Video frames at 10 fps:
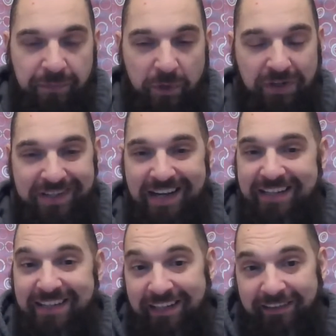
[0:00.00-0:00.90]
Because
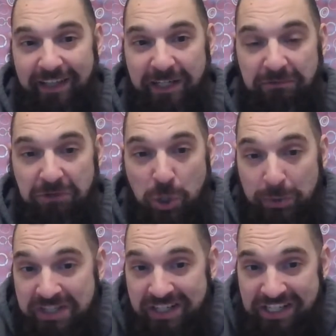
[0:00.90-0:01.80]
ideally,
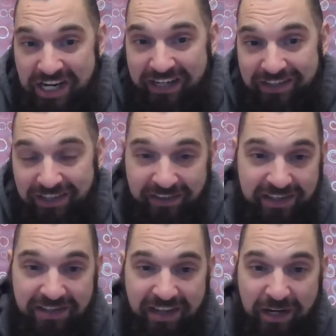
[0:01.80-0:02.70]
nobody's going to change
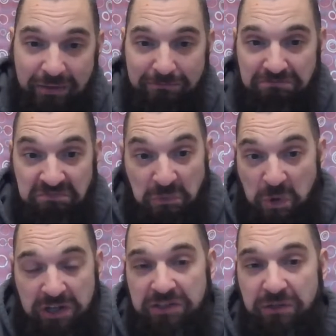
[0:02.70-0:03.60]
unless they
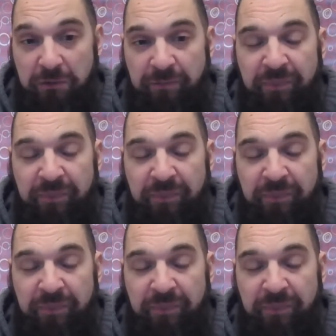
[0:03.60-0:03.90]
want to.